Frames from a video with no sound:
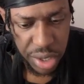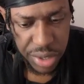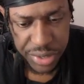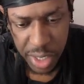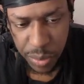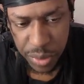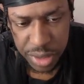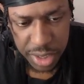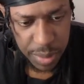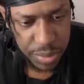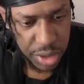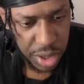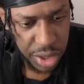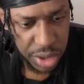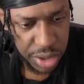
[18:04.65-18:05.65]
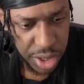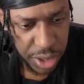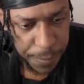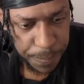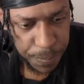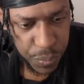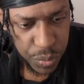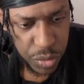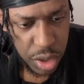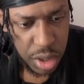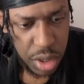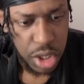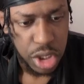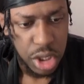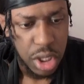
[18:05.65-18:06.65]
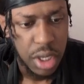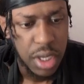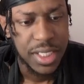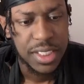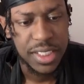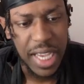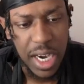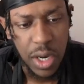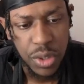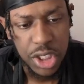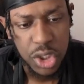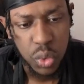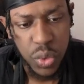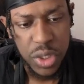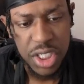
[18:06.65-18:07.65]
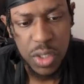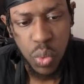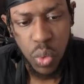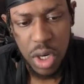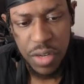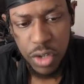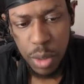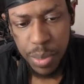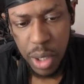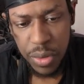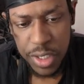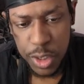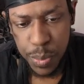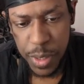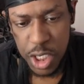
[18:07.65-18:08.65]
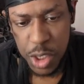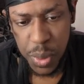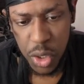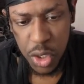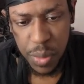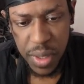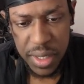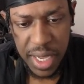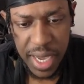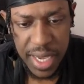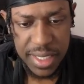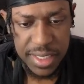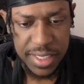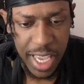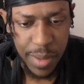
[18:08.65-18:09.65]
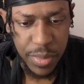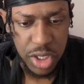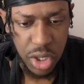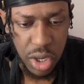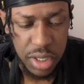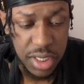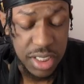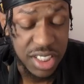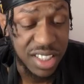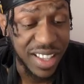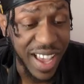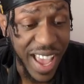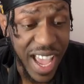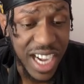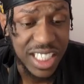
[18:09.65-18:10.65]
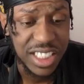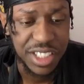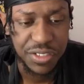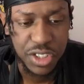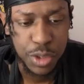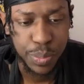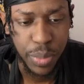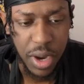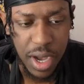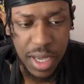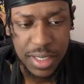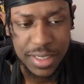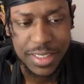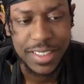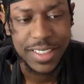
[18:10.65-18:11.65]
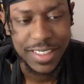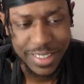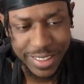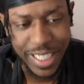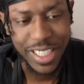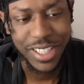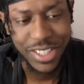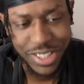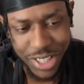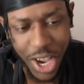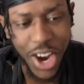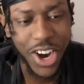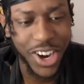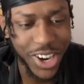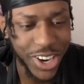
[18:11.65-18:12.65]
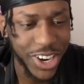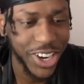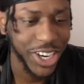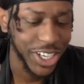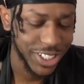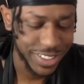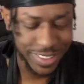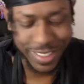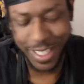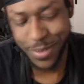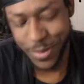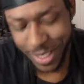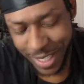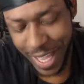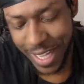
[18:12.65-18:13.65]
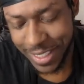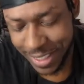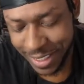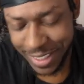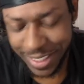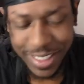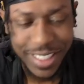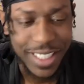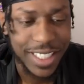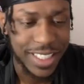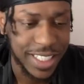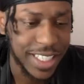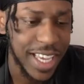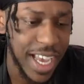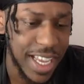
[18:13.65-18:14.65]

that we skipped earlier. Cyrus, switch in one of your opponent's bench Pokemon that has damage on it into the active spot. Yes, sir. Team Galactica. You got